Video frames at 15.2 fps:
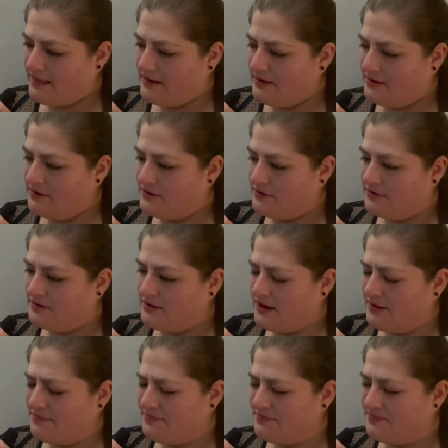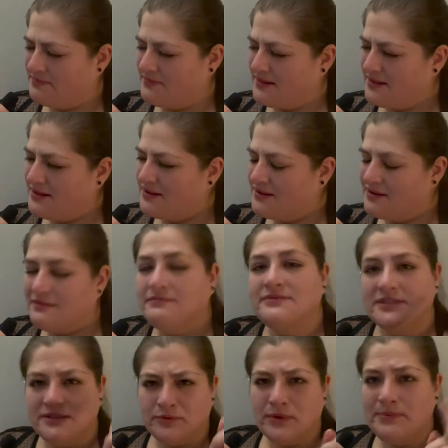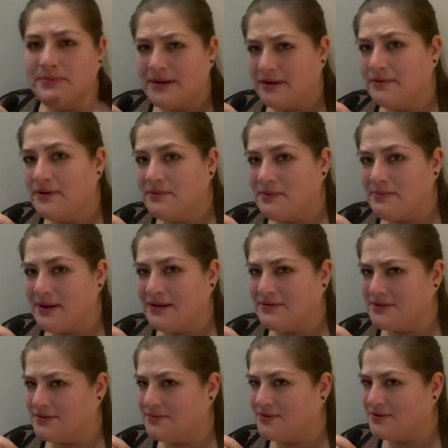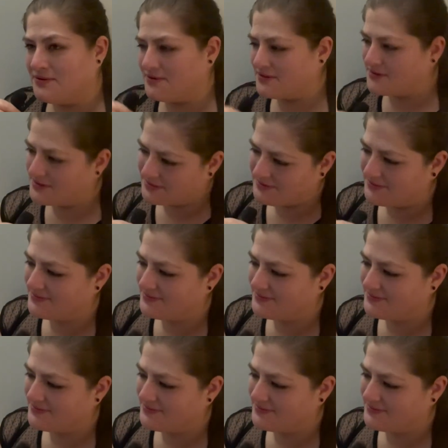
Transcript: You know, so I'm just 1 minute, I'm gonna be back with some thoughts.